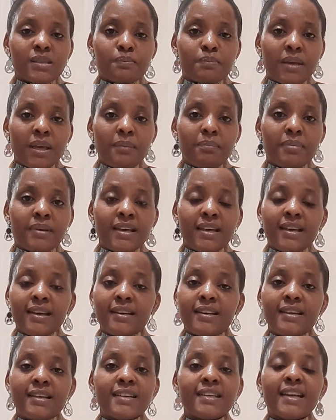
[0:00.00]
baby,
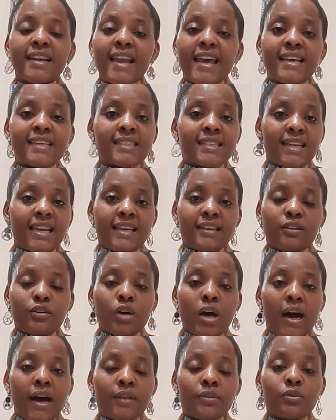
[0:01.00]
he really likes like
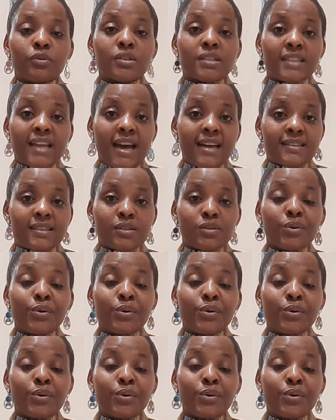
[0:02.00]
those nuts.